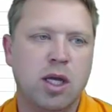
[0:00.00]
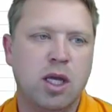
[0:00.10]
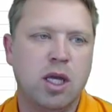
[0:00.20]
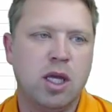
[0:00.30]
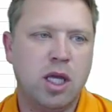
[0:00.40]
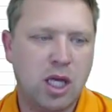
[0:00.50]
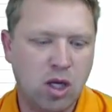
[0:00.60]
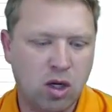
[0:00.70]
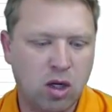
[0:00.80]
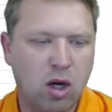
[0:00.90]
uh,
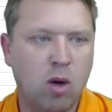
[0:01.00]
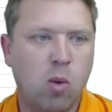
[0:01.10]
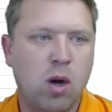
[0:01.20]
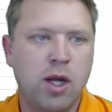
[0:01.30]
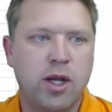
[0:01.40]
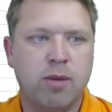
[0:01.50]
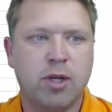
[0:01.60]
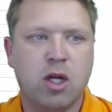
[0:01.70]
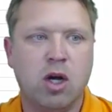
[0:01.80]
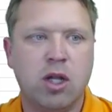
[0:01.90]
E R R one.
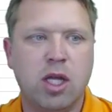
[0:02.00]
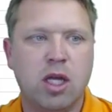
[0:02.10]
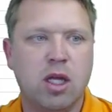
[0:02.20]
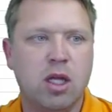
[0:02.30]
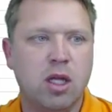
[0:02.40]
Now I'm going to call it.